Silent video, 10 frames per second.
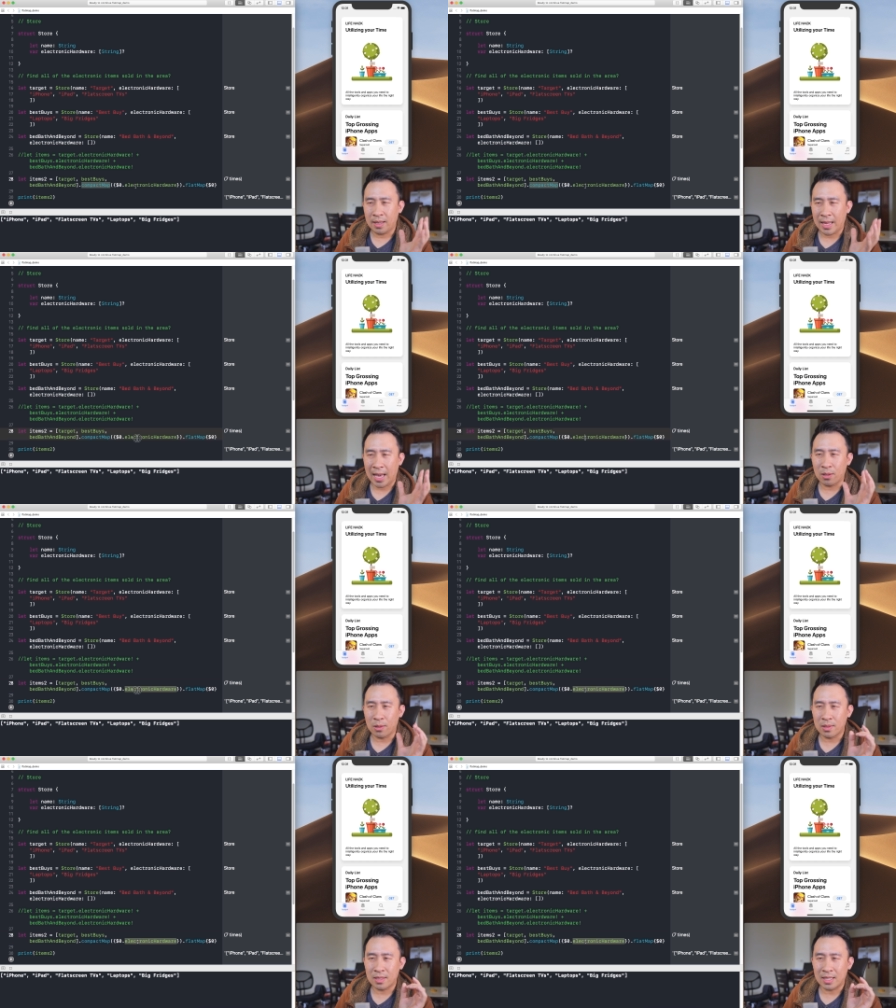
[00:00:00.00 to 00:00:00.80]
it
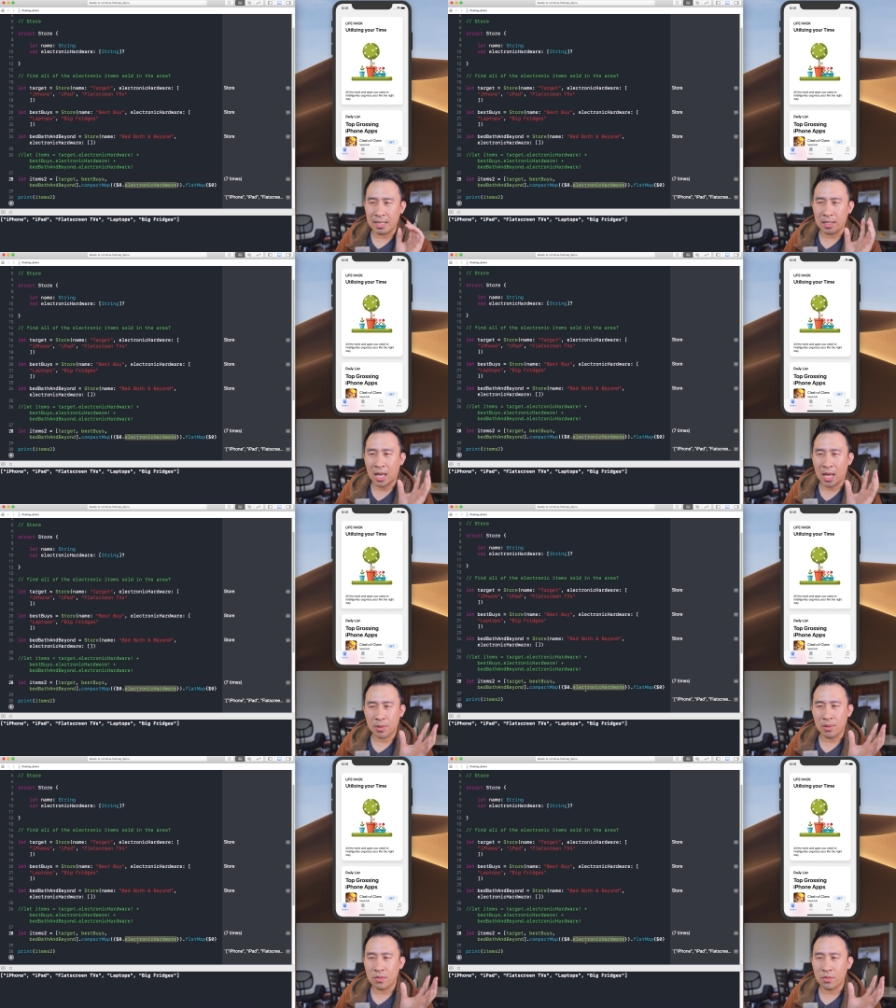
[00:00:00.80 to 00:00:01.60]
handles the
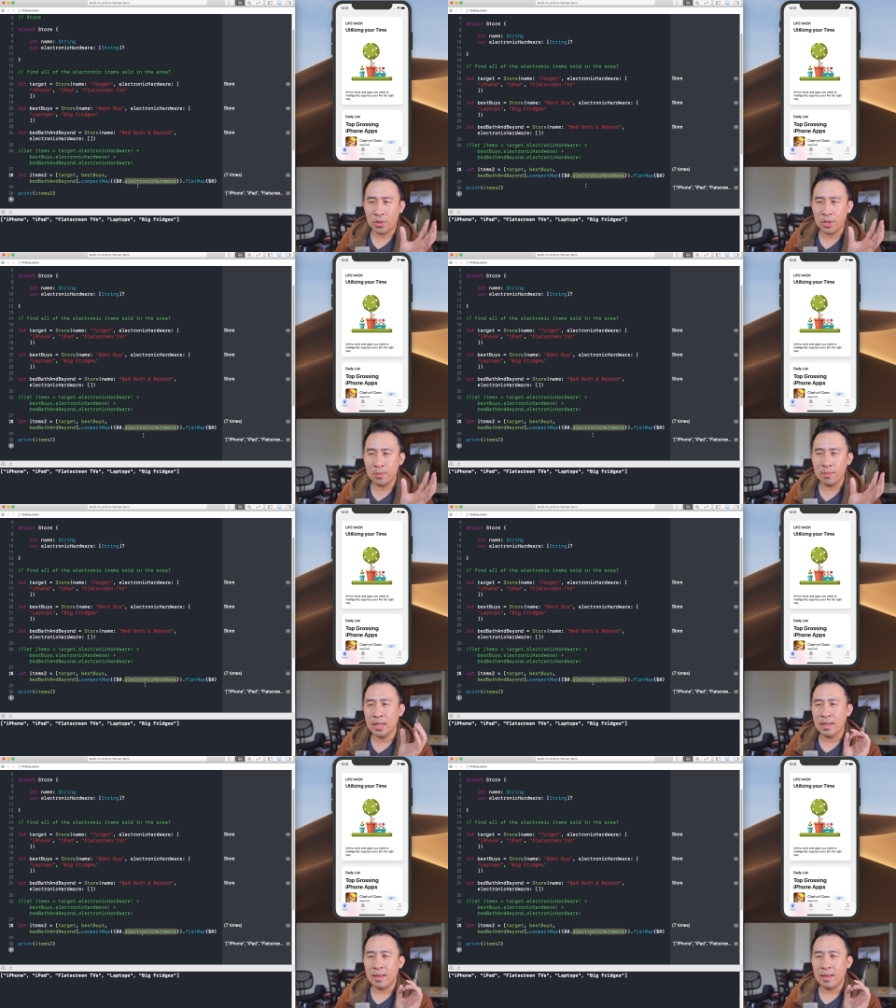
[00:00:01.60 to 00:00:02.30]
optionals for you.